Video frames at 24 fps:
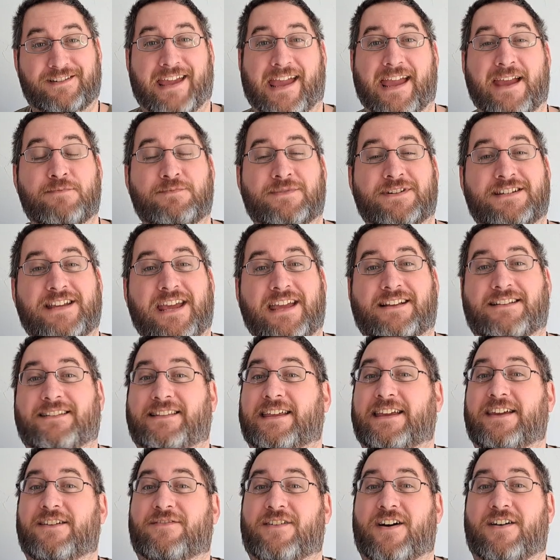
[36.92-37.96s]
came to take
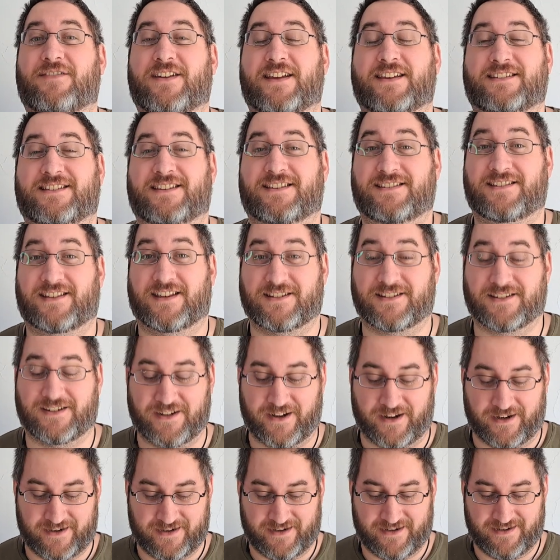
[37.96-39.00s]
leave of his
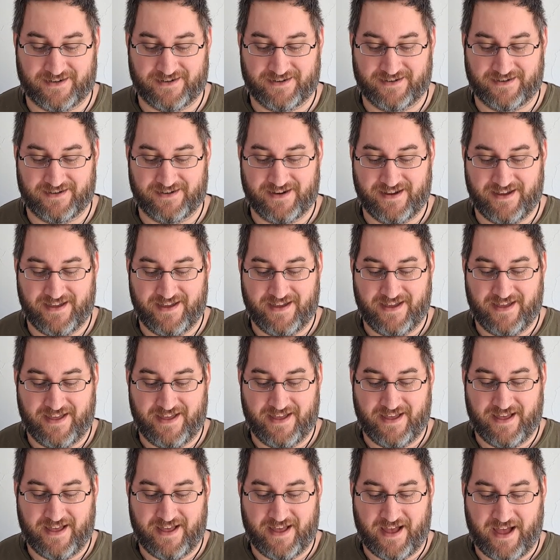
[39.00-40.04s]
sister,
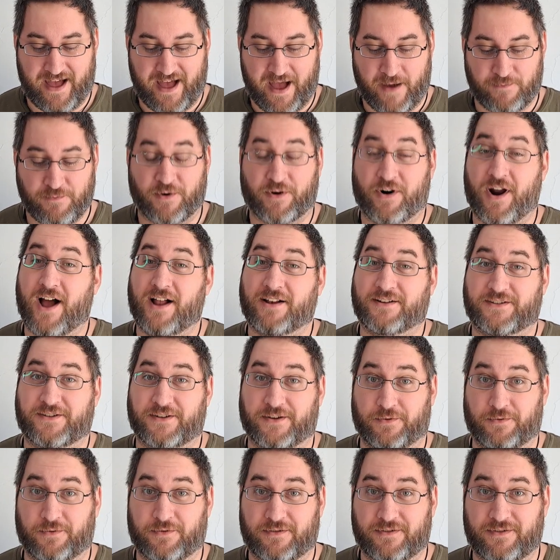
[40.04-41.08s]

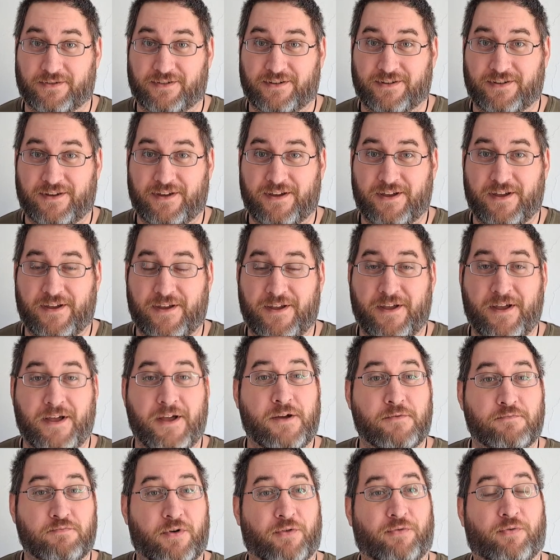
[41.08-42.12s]
Amaterasu,
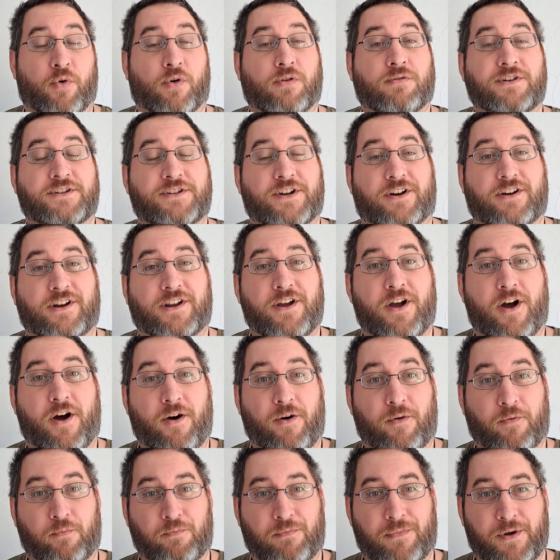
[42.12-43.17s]
before returning
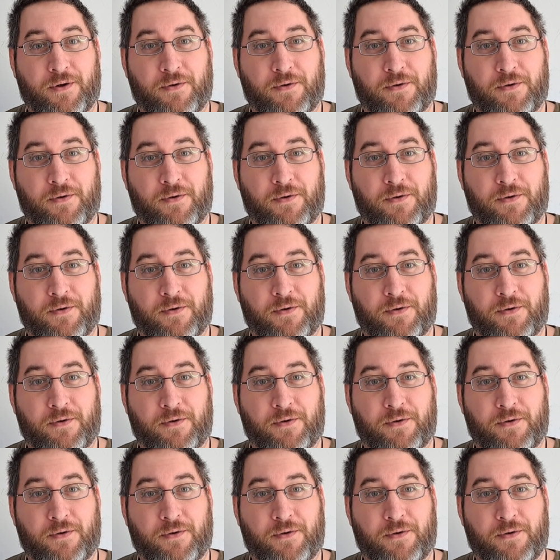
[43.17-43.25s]
home.